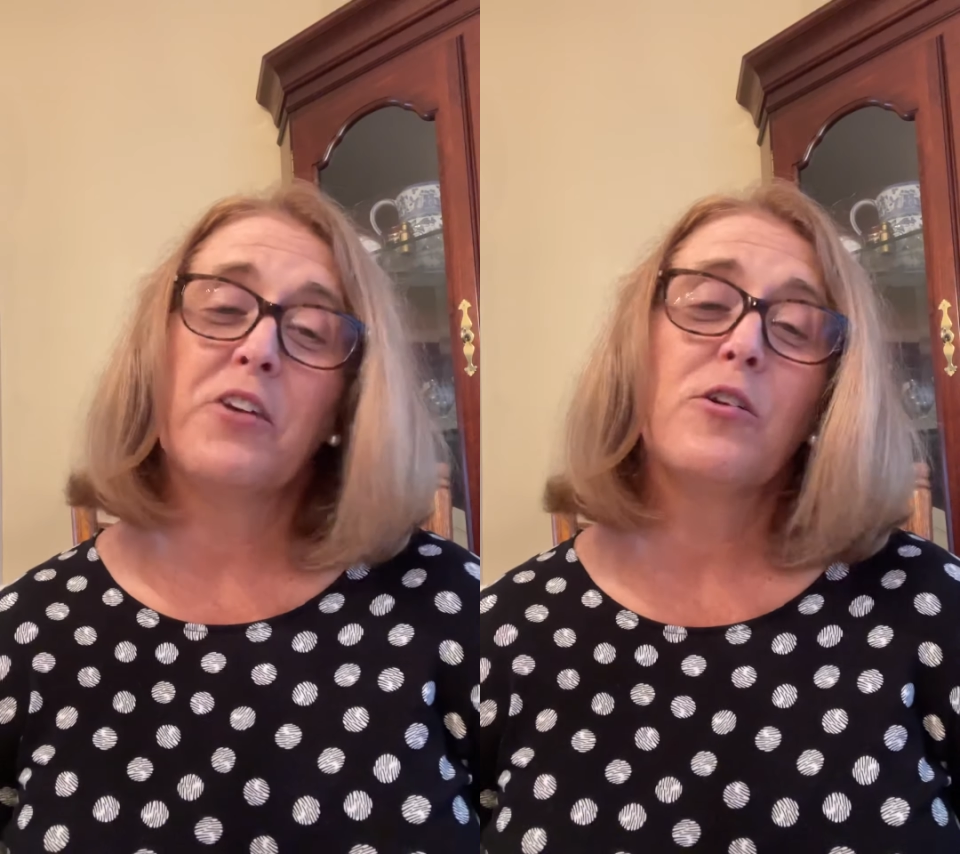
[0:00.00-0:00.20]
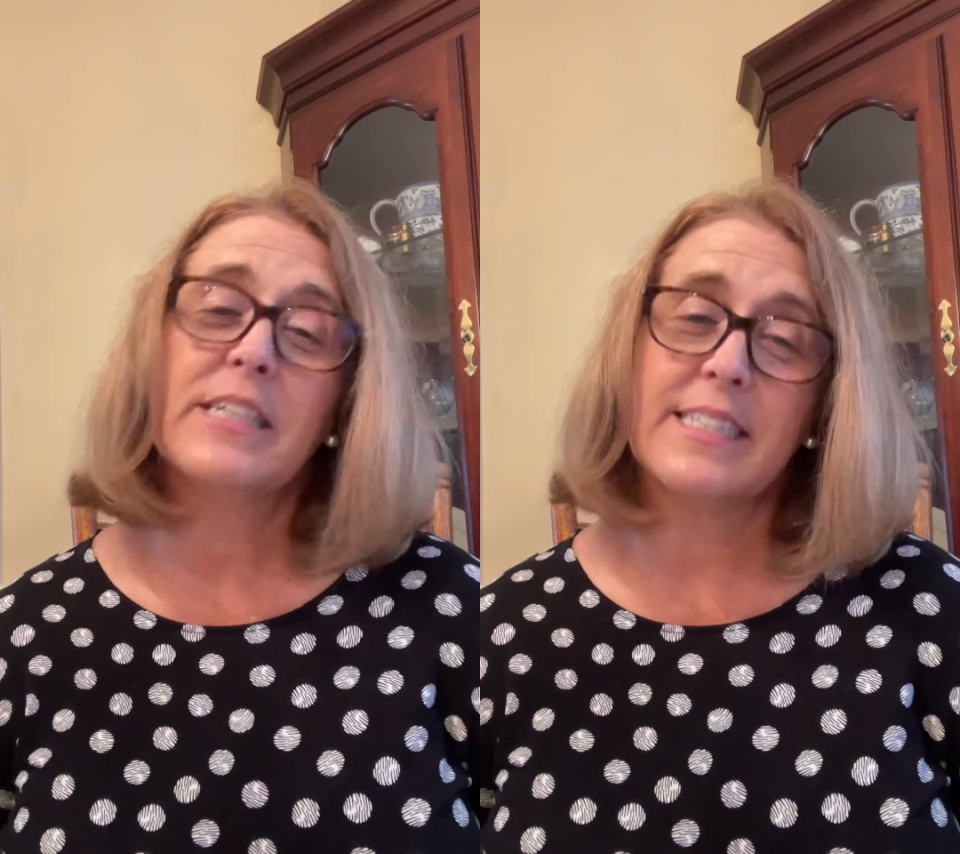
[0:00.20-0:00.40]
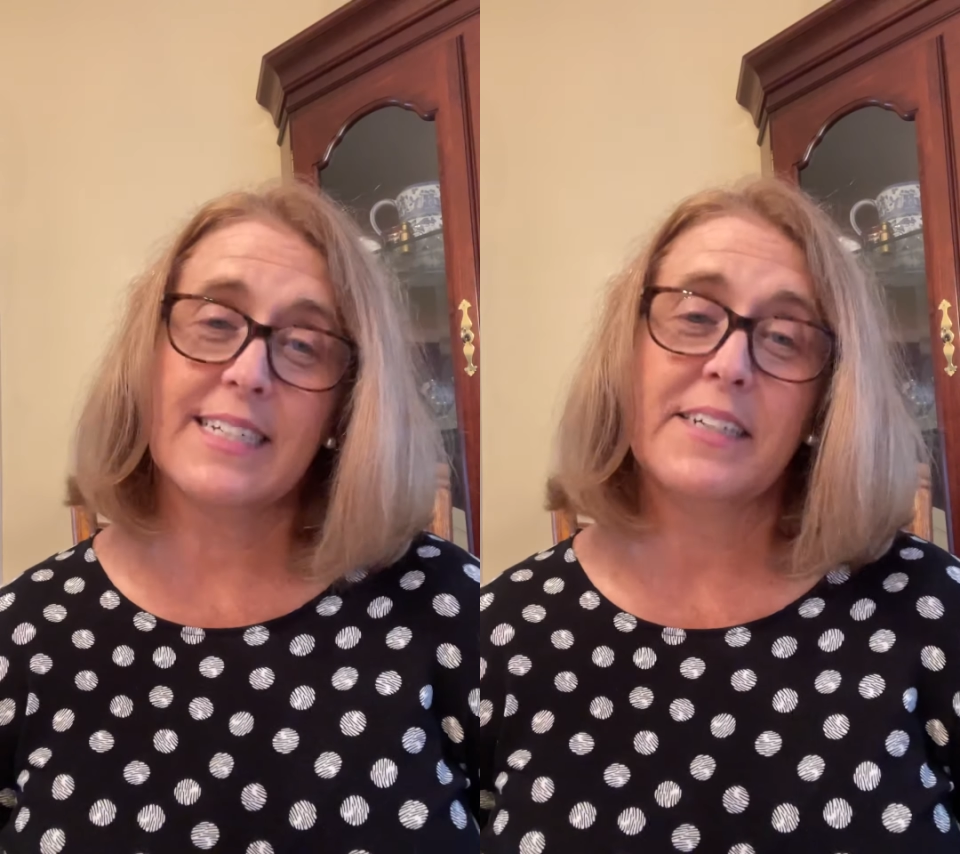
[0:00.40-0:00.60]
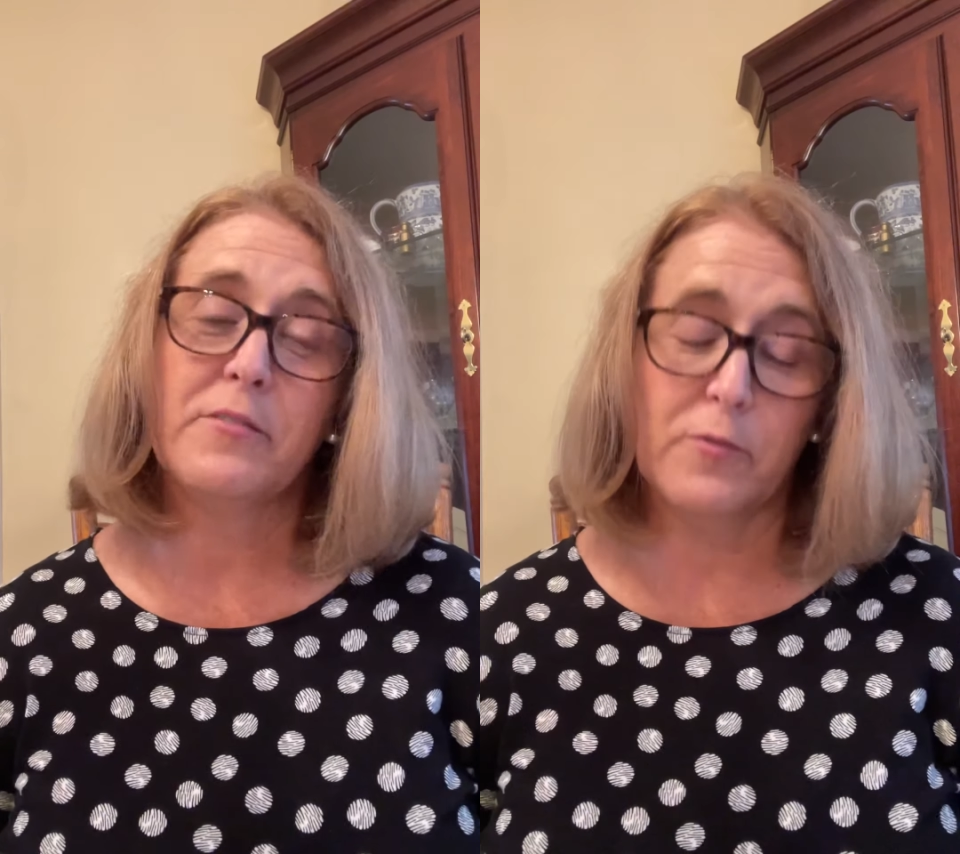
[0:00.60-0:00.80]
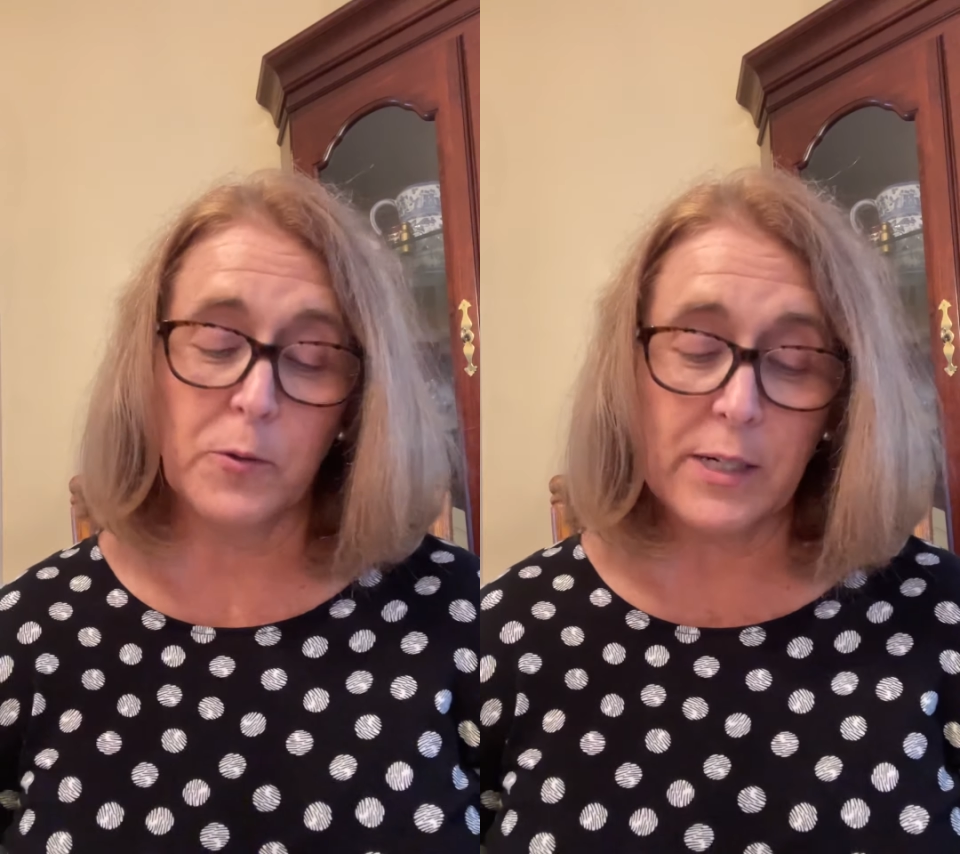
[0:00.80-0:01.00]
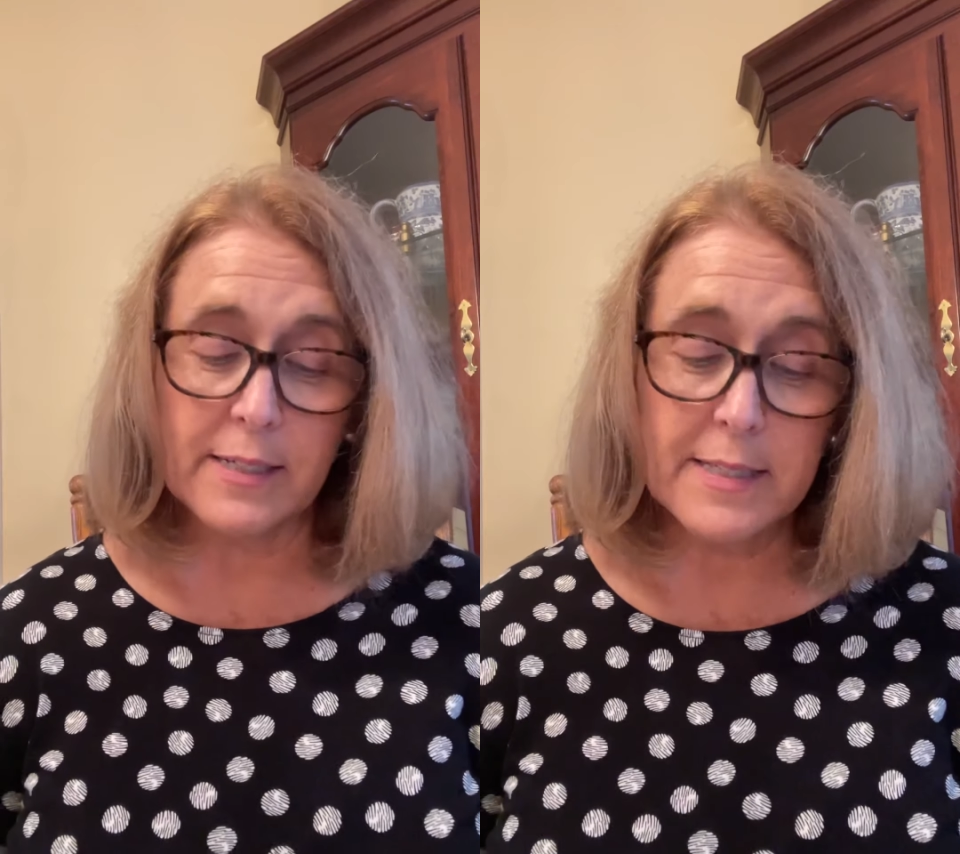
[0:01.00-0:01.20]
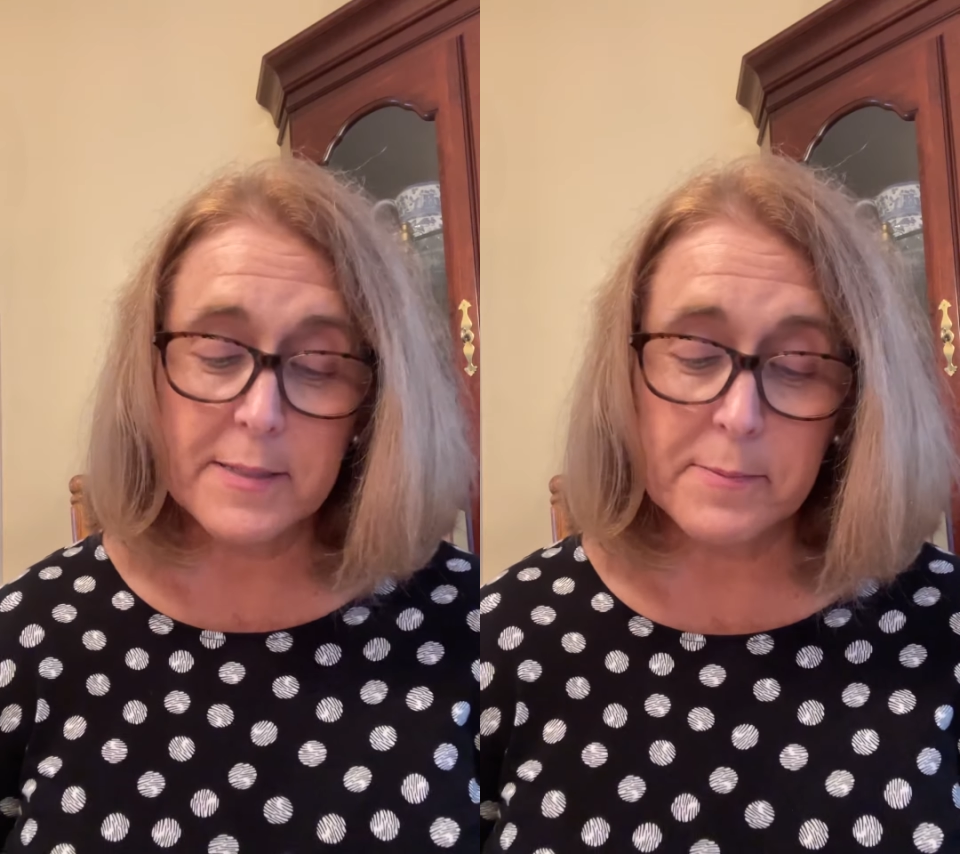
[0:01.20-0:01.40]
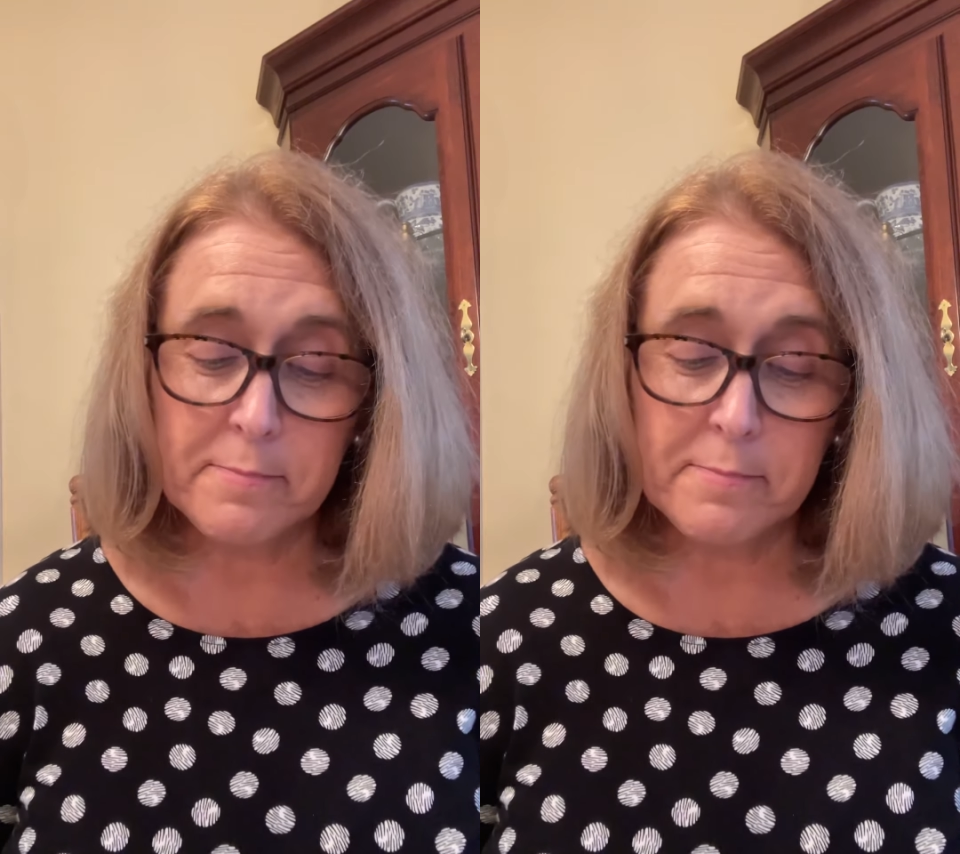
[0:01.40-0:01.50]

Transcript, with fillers: are listening for us.